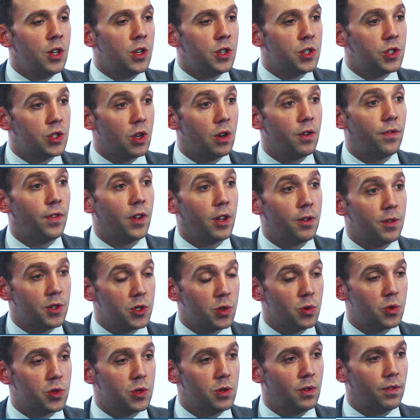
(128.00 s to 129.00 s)
So far the
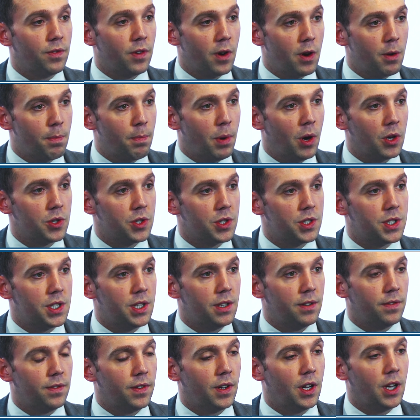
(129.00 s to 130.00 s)
results look very
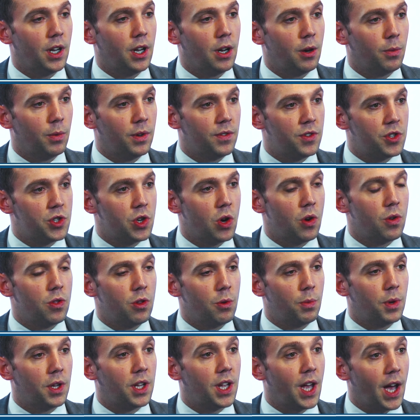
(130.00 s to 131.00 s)
positive. We've shown
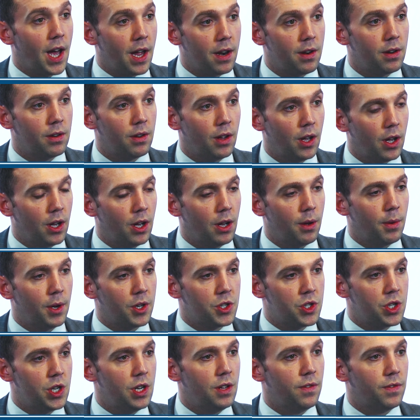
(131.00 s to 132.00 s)
that we can
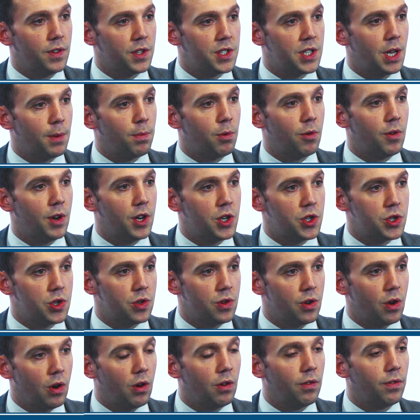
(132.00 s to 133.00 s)
achieve the
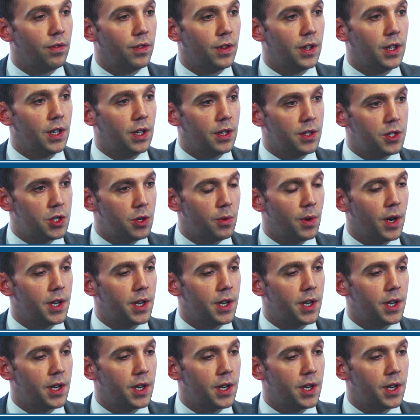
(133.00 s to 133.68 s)
separation of the two